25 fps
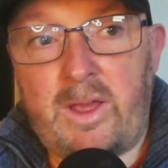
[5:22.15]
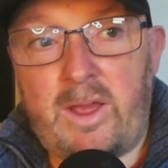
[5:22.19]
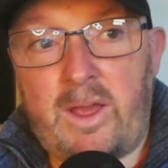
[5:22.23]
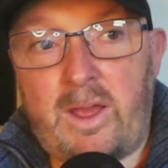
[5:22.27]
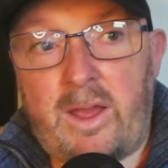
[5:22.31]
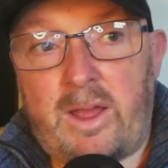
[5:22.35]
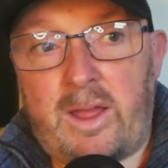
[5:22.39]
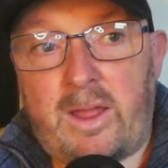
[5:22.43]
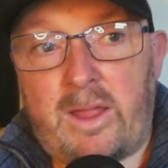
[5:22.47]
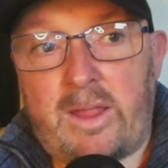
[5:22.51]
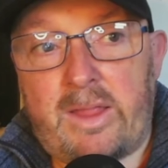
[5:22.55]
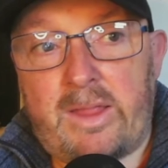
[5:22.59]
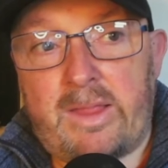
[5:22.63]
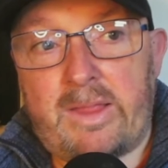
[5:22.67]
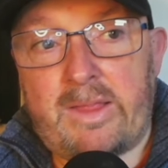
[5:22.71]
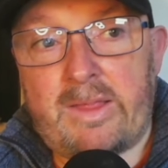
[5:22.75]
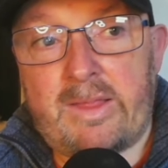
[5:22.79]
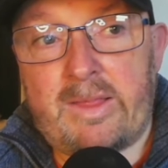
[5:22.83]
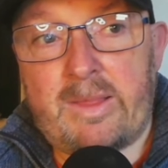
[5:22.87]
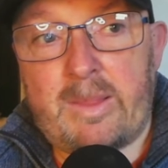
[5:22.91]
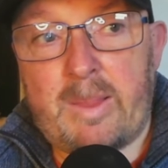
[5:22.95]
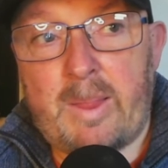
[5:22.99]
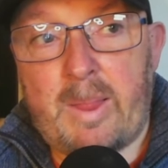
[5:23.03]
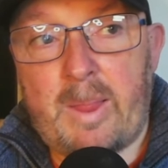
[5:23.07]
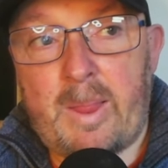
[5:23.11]

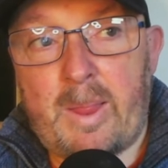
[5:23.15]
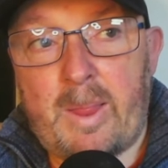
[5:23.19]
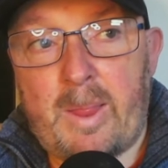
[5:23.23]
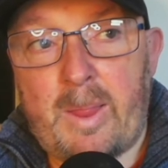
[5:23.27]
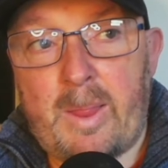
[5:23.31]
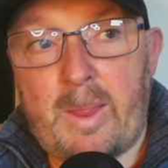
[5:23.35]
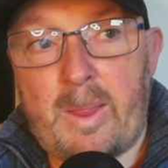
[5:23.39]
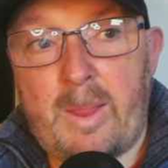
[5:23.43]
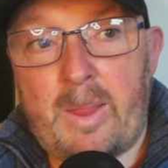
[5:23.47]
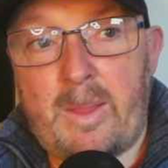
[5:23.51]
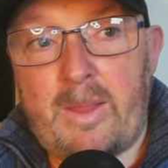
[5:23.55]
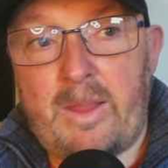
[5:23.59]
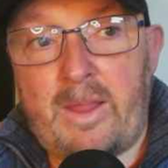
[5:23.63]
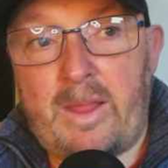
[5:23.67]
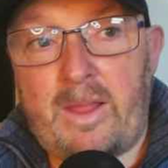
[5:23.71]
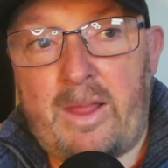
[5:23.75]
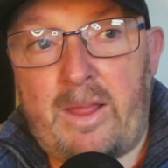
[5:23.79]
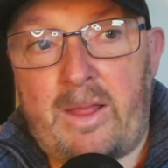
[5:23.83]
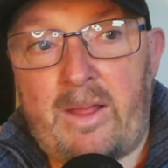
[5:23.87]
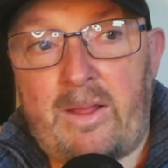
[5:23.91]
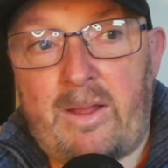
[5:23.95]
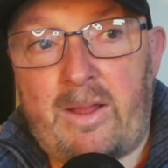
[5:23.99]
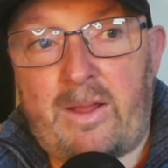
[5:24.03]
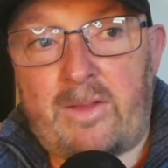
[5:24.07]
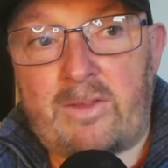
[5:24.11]
And
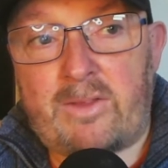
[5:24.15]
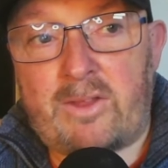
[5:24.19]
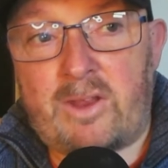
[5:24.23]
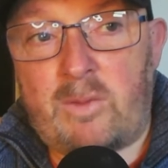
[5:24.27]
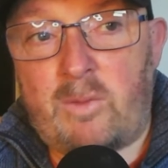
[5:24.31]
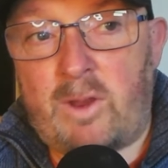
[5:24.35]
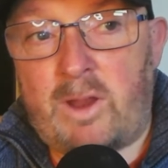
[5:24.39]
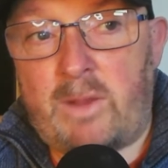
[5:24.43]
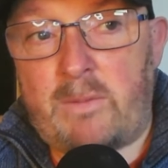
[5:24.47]
I don't know when